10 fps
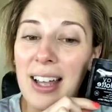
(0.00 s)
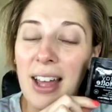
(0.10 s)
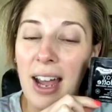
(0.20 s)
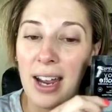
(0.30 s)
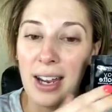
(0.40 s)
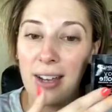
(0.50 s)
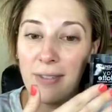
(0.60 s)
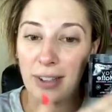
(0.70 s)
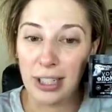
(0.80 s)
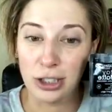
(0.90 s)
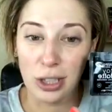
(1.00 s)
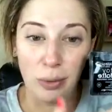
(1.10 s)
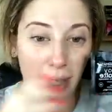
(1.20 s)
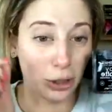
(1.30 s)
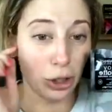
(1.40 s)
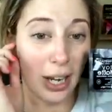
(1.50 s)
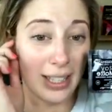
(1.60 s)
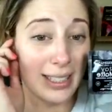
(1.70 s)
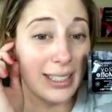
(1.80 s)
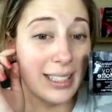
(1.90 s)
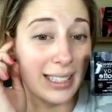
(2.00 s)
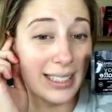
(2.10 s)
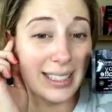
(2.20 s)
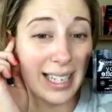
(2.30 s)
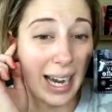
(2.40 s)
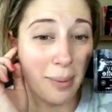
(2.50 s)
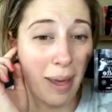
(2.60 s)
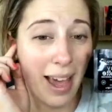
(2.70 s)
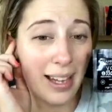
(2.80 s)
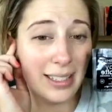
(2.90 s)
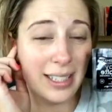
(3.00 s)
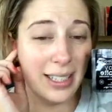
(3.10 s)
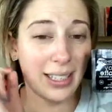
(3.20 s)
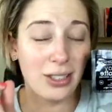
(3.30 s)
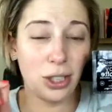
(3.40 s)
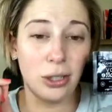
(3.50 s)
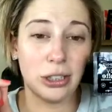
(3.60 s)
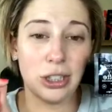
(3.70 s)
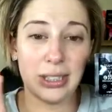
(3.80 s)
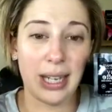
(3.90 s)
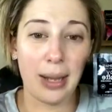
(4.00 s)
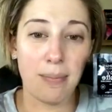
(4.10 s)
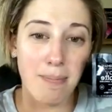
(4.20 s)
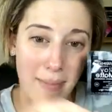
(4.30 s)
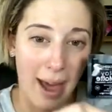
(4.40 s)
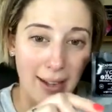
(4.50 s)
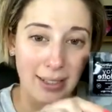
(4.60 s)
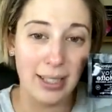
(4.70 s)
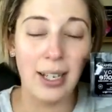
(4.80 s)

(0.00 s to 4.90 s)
a foundation I want to try. This is the Stay Matte. So you can just type matte.